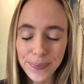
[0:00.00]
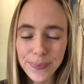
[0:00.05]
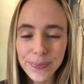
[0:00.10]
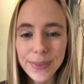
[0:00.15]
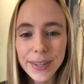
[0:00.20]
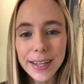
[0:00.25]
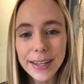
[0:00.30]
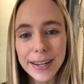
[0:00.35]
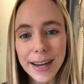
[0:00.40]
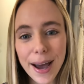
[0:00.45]

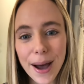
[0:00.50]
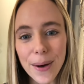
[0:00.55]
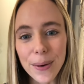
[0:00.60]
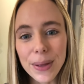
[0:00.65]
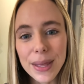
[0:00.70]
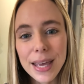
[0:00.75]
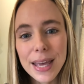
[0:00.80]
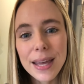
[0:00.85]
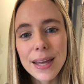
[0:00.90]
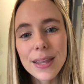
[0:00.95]
Now,
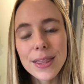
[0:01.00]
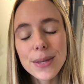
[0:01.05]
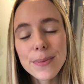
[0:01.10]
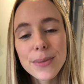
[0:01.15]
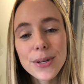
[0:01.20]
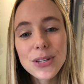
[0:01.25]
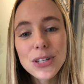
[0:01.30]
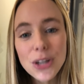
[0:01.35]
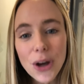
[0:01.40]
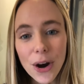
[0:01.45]
the
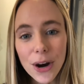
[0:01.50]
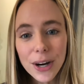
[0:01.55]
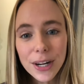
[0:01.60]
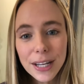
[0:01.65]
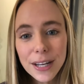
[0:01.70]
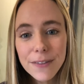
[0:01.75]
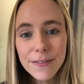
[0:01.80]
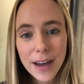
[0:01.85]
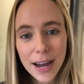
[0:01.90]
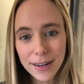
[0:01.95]
majority
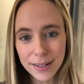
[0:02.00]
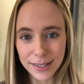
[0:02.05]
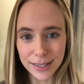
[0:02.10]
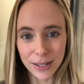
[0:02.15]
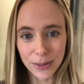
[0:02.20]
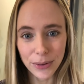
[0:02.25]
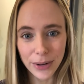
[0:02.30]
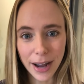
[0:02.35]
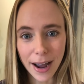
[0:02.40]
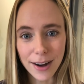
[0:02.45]
of vaccine
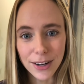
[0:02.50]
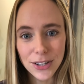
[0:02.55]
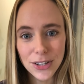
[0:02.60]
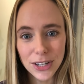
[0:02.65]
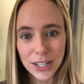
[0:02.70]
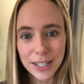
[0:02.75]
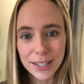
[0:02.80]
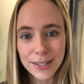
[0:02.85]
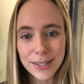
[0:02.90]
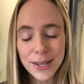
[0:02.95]

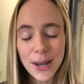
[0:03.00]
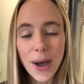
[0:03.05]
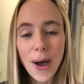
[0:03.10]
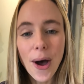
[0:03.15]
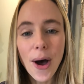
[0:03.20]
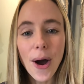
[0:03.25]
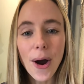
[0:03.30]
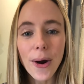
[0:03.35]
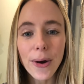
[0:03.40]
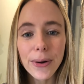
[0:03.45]
reactions
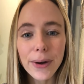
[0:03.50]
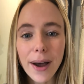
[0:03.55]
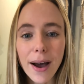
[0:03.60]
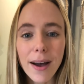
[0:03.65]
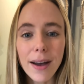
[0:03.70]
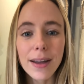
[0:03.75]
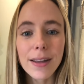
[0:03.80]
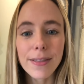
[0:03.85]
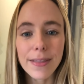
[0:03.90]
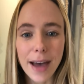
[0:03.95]
are
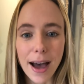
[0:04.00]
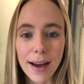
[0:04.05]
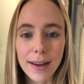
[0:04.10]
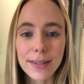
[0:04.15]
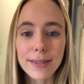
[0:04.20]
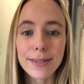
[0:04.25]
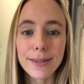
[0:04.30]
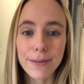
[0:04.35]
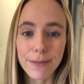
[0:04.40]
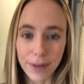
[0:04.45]
not that
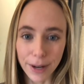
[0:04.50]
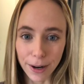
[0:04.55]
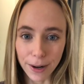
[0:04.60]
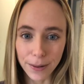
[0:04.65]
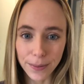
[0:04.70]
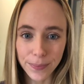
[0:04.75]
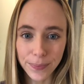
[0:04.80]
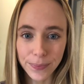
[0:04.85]
severe.